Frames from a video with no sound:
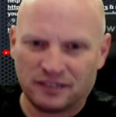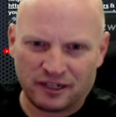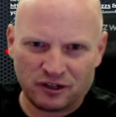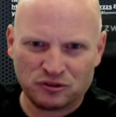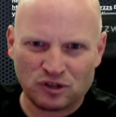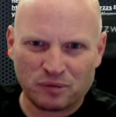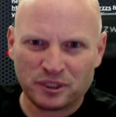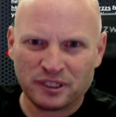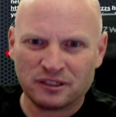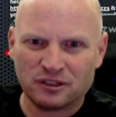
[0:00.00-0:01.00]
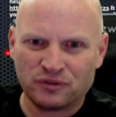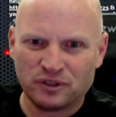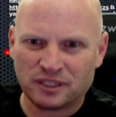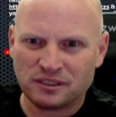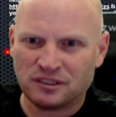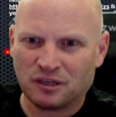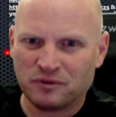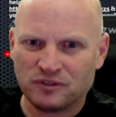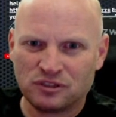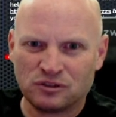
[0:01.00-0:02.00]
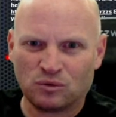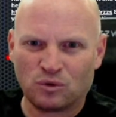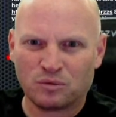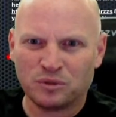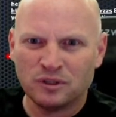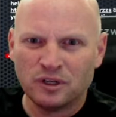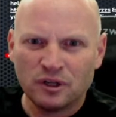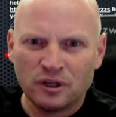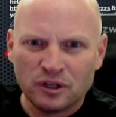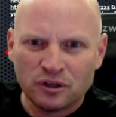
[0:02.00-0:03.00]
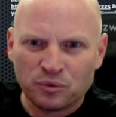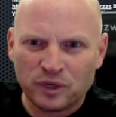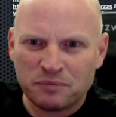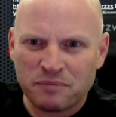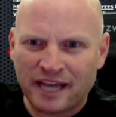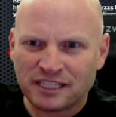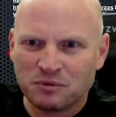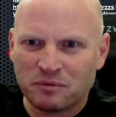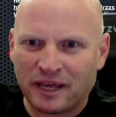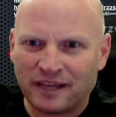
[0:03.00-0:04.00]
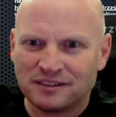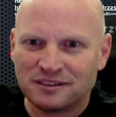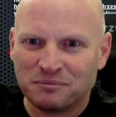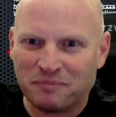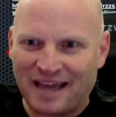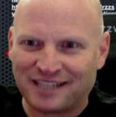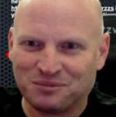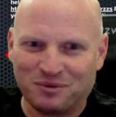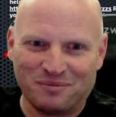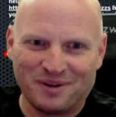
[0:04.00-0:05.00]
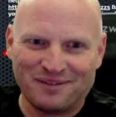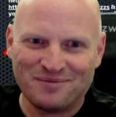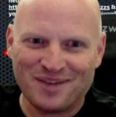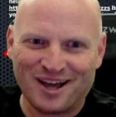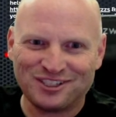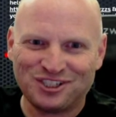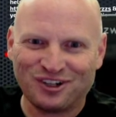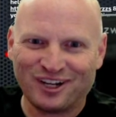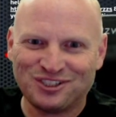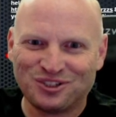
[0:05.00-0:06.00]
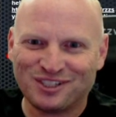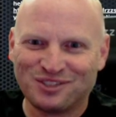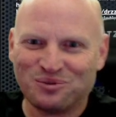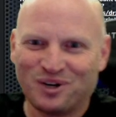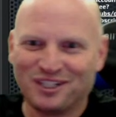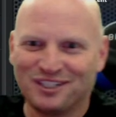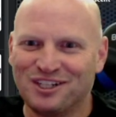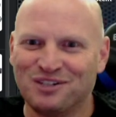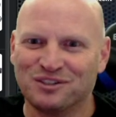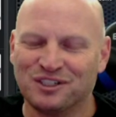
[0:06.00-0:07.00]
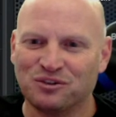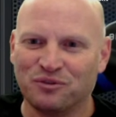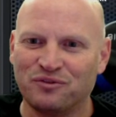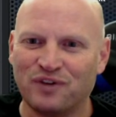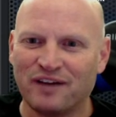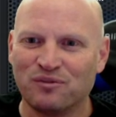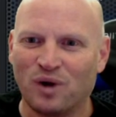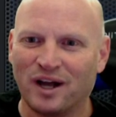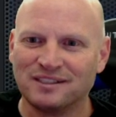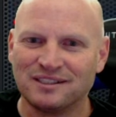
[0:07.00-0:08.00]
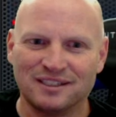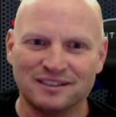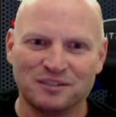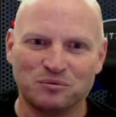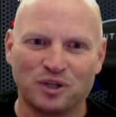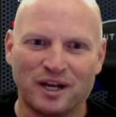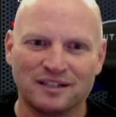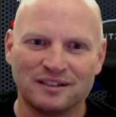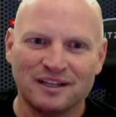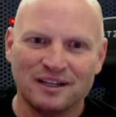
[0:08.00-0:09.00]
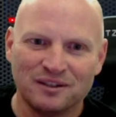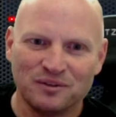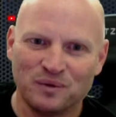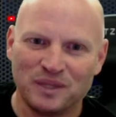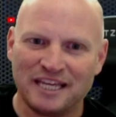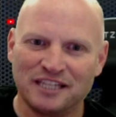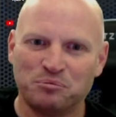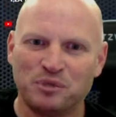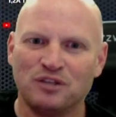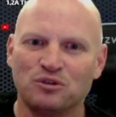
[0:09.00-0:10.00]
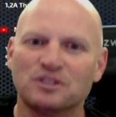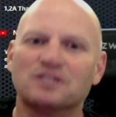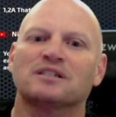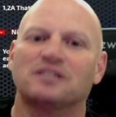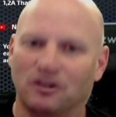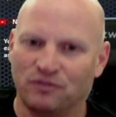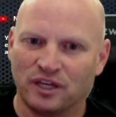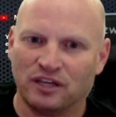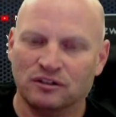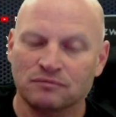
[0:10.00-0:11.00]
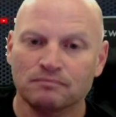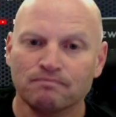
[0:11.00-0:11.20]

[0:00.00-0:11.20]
Did I already drop a link in there for you guys to tell me if this is supportable? Read maximum as maximum. Not sure I'd trust the run continuously. So 5 watts and then subtract. The, the ESP uses itself. Okay, good.